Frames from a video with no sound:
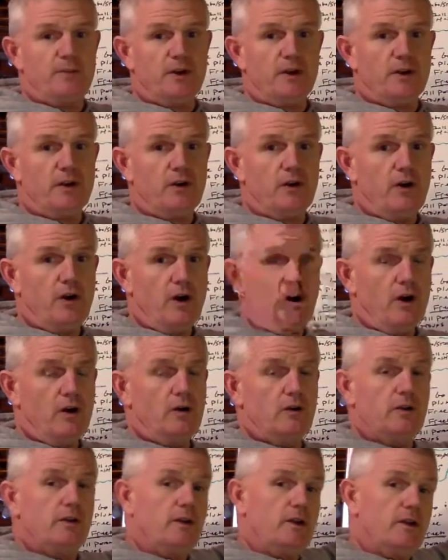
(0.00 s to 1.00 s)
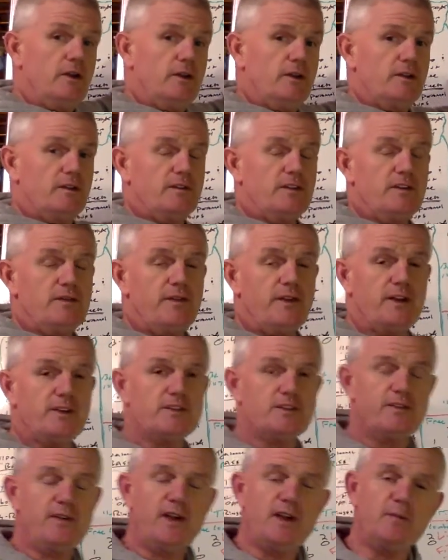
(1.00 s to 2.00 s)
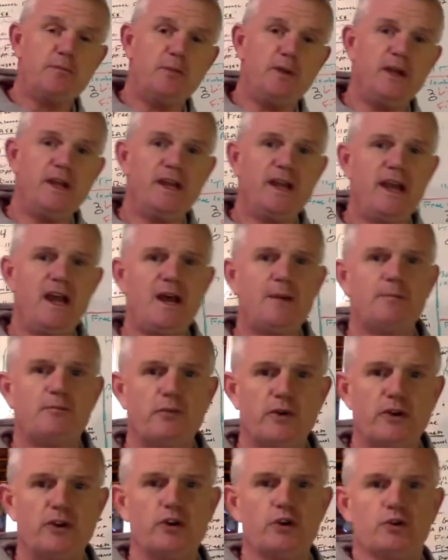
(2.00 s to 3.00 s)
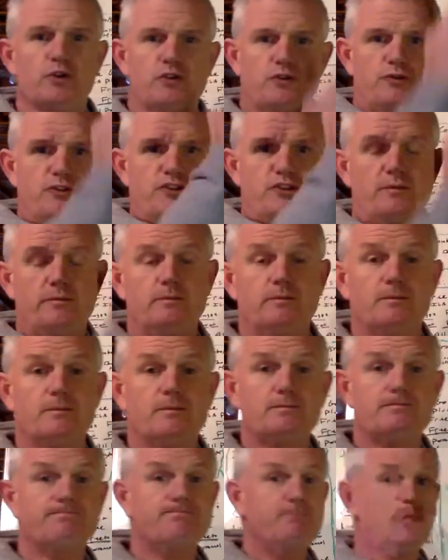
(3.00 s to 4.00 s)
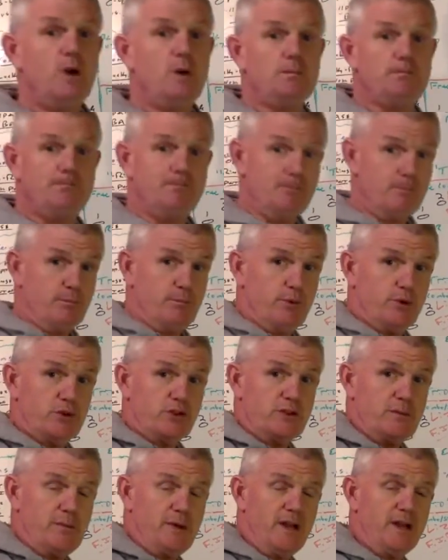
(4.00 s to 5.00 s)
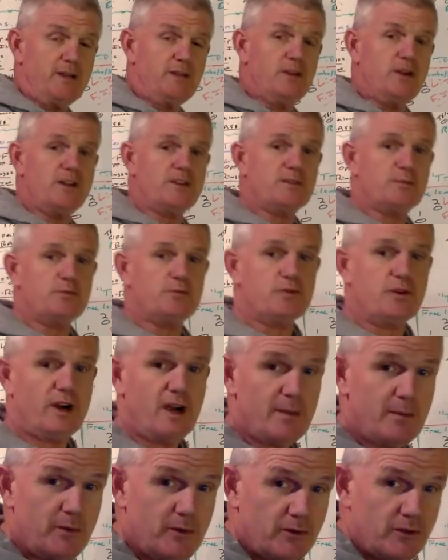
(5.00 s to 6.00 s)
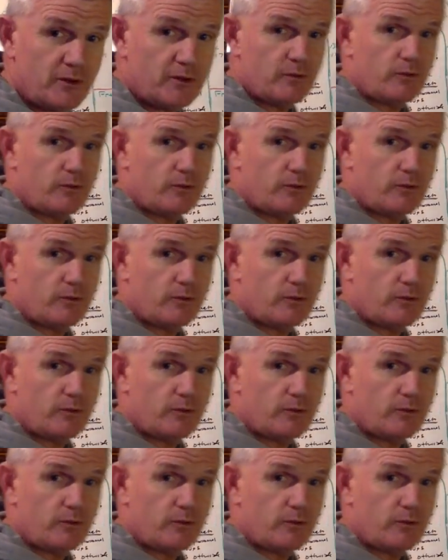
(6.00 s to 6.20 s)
to the call, defensive end B gap, reduce. Oh, push the button on subscribers,